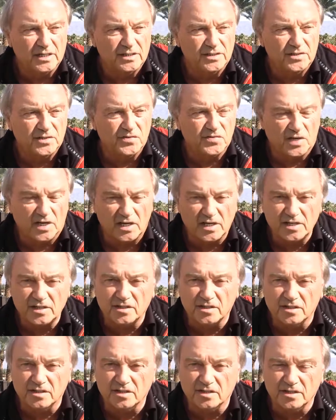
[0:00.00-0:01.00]
Design
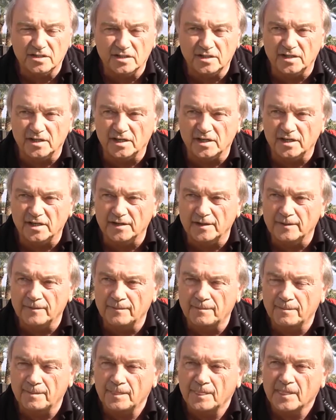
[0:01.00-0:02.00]
and
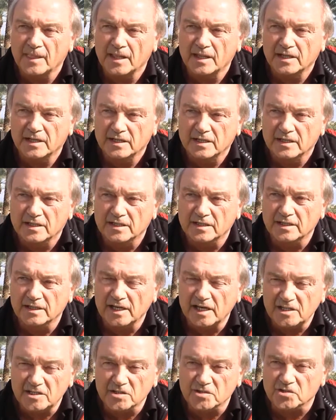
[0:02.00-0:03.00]
the
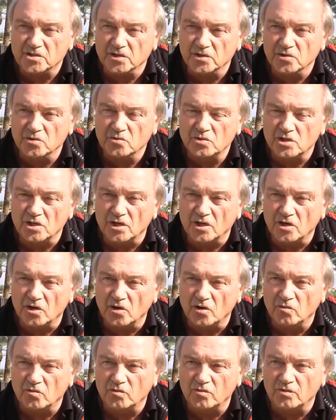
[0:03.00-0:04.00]
attitude
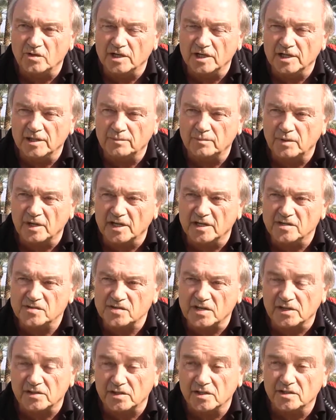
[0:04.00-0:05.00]
of
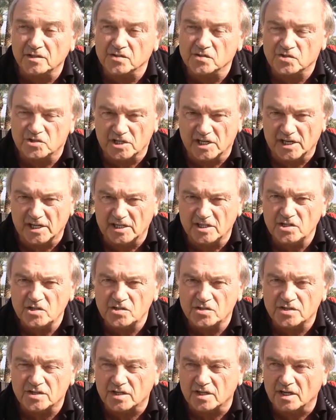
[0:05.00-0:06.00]
players, I think, has
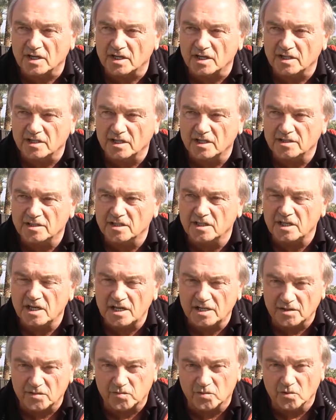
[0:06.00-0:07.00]
changed. They're
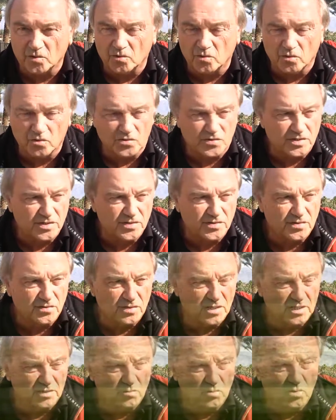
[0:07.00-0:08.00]
delightful courses
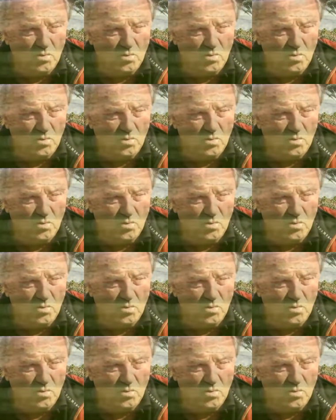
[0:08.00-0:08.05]
like